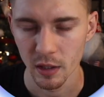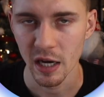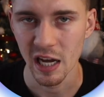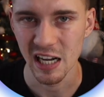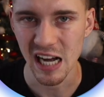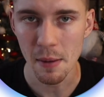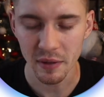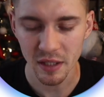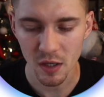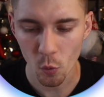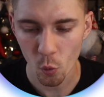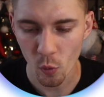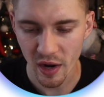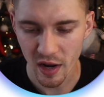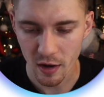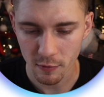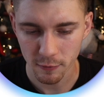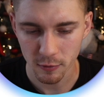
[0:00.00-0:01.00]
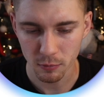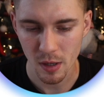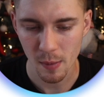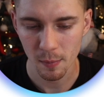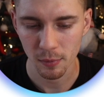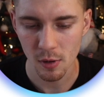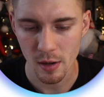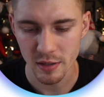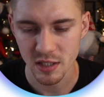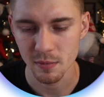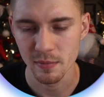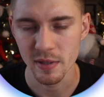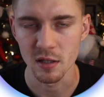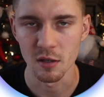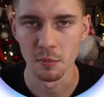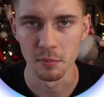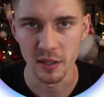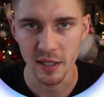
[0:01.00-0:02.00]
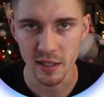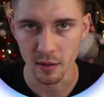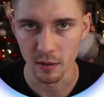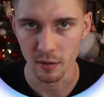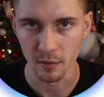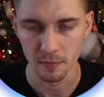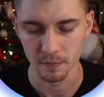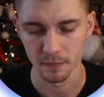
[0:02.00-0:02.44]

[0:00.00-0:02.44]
And I'm going to wait for my blog to be completed.